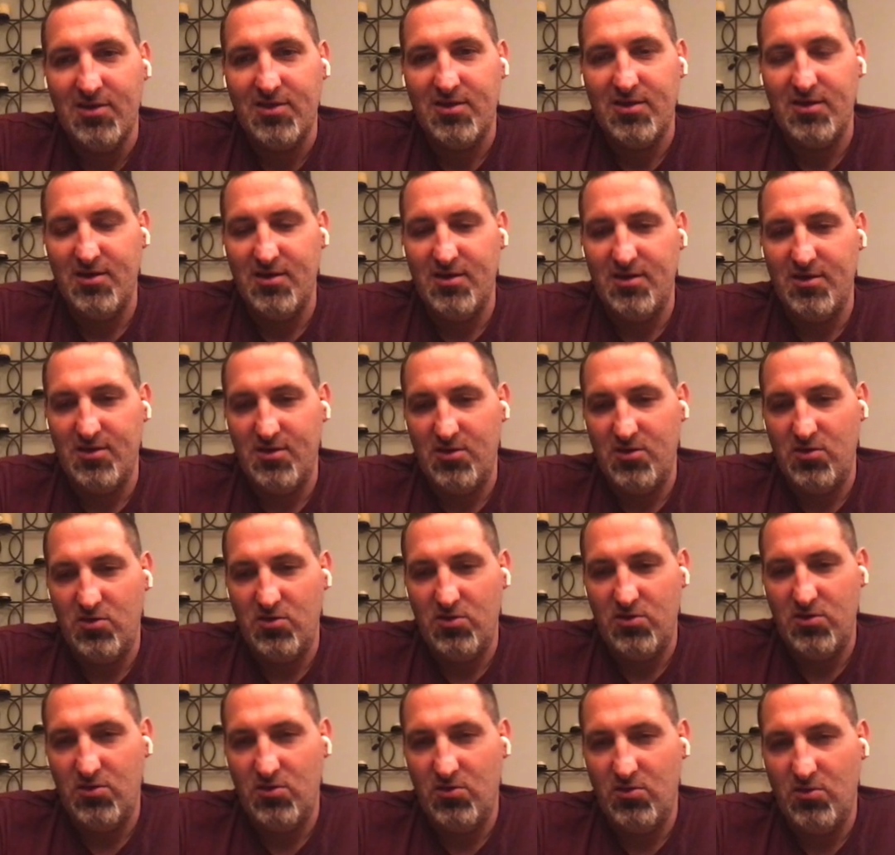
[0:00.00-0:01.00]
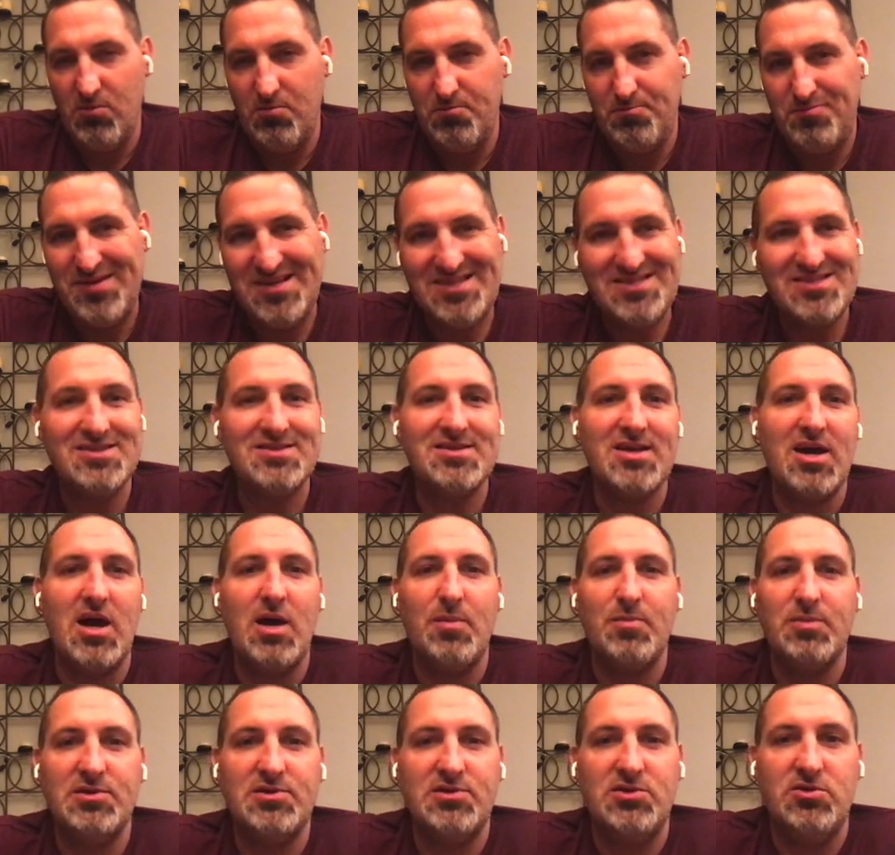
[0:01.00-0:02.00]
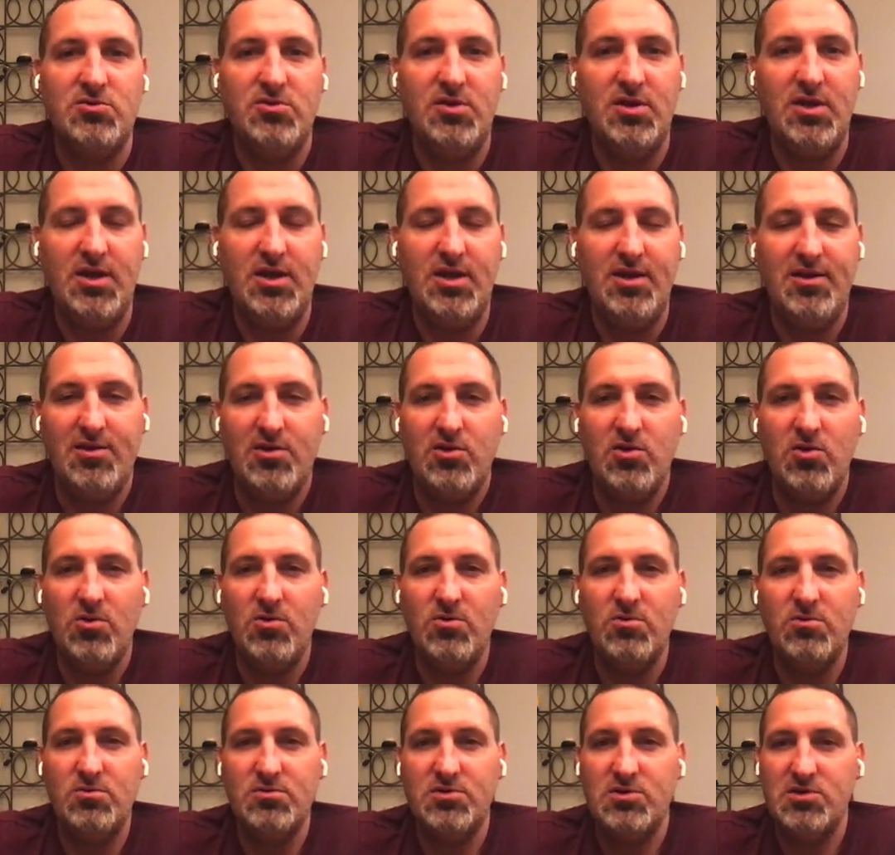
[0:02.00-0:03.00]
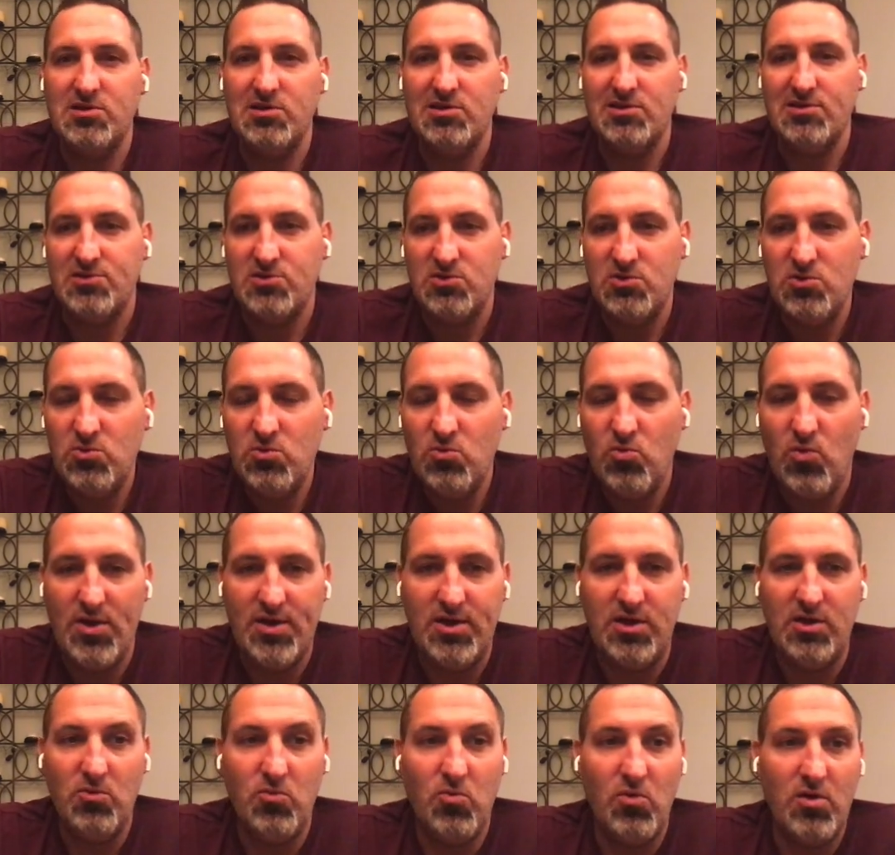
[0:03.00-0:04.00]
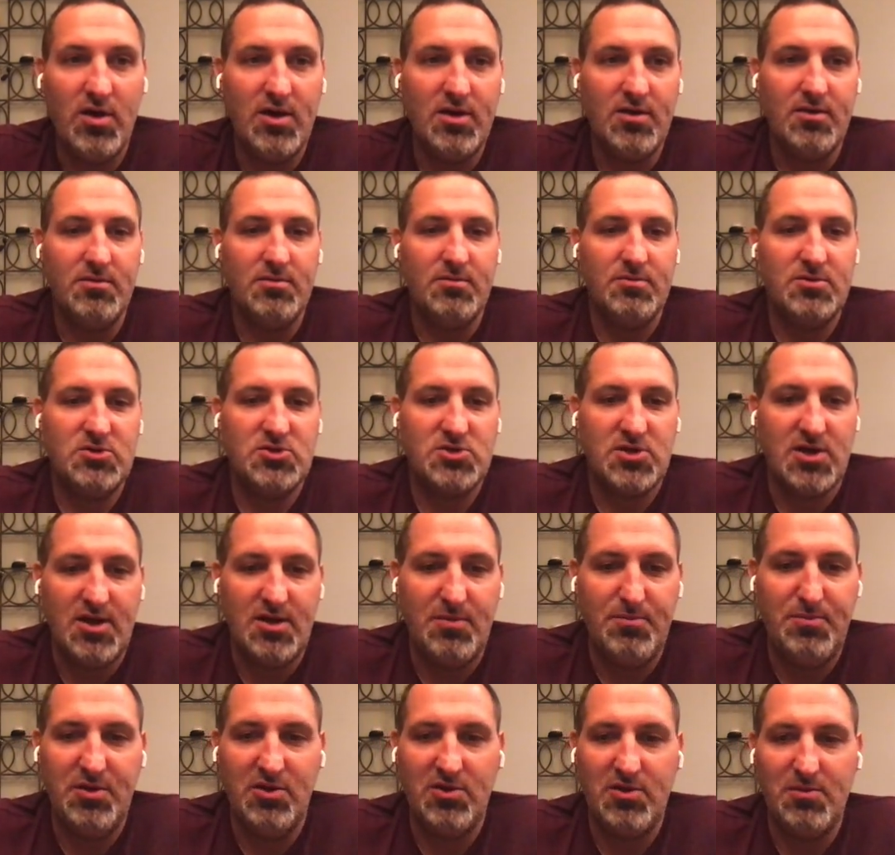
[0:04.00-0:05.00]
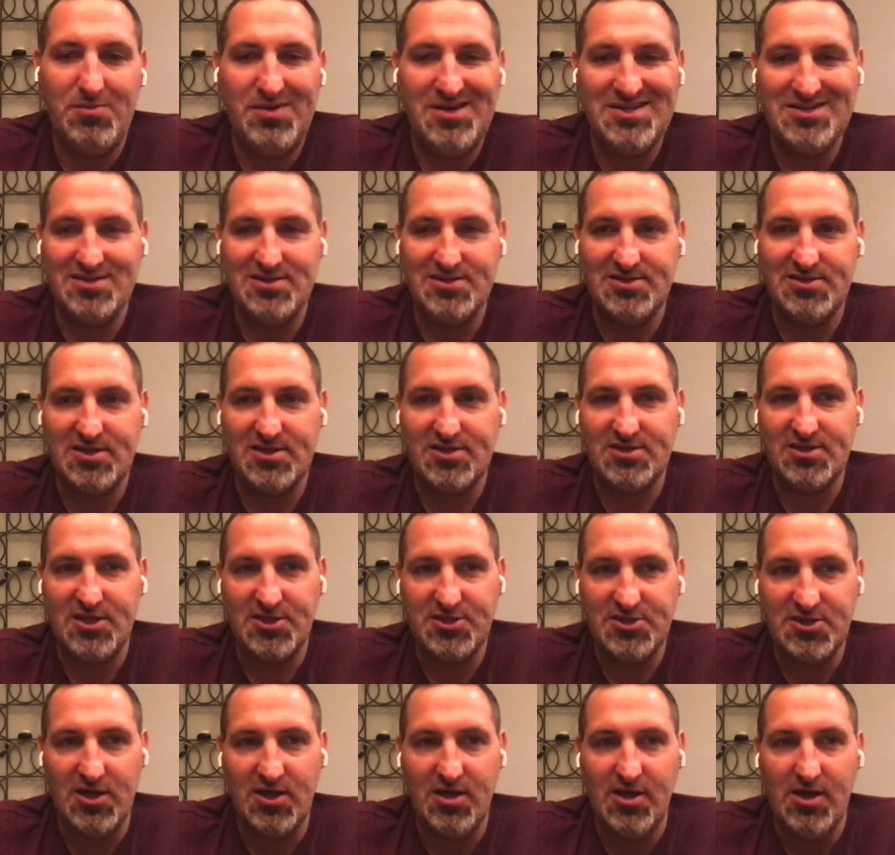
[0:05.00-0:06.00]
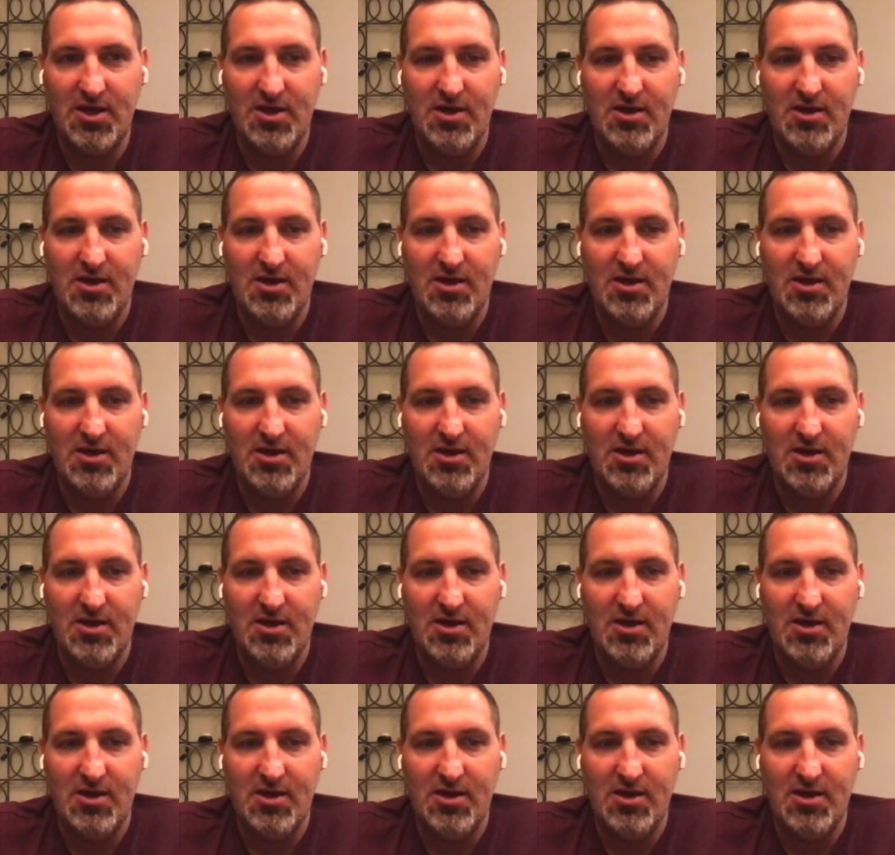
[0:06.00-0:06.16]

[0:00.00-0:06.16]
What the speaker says: the business opportunity, go do what you want, try to build a business, etc.